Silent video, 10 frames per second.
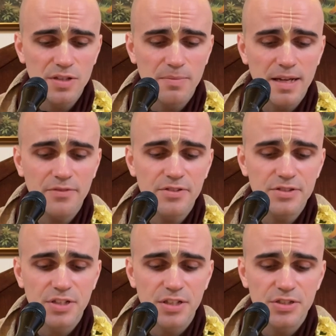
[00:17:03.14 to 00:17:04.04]

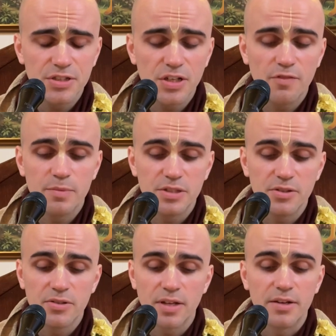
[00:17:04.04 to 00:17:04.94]
manifestation of
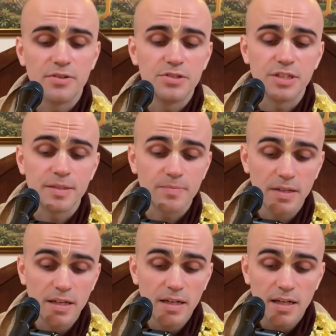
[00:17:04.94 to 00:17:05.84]
material energy.
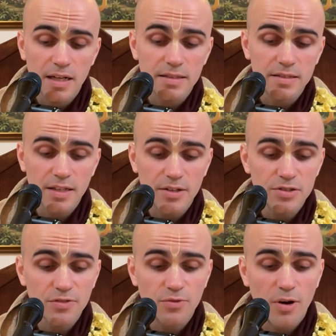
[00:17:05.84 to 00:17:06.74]
Its layers
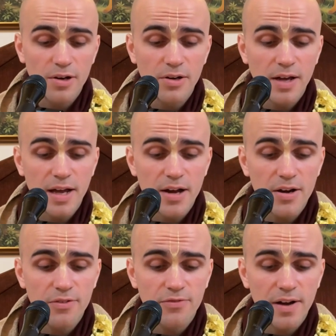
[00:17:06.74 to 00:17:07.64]
of water,
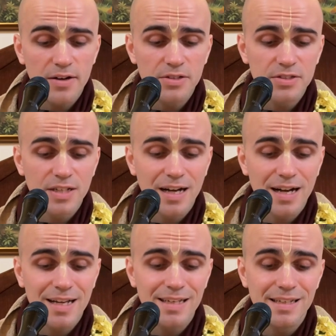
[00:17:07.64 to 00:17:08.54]
air, fire,
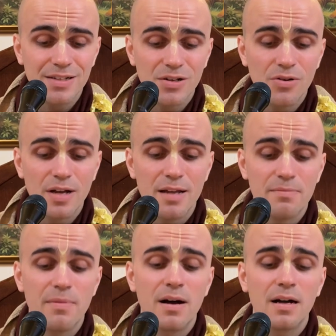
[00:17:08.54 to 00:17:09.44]
sky, ego,
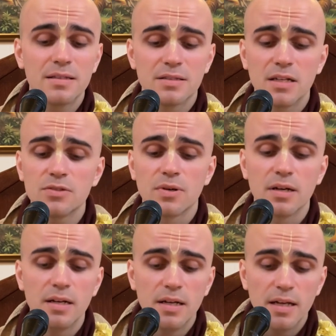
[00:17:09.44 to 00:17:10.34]
and Mahat
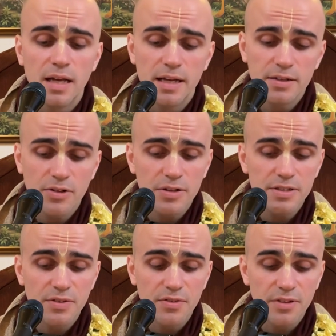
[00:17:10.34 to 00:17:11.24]
Tattva
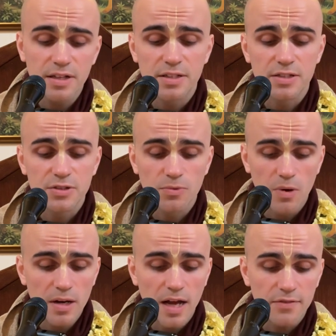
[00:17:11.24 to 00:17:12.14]
increase in thickness
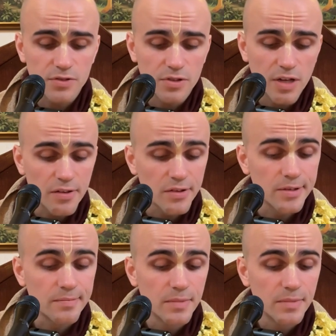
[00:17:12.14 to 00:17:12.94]
one after another.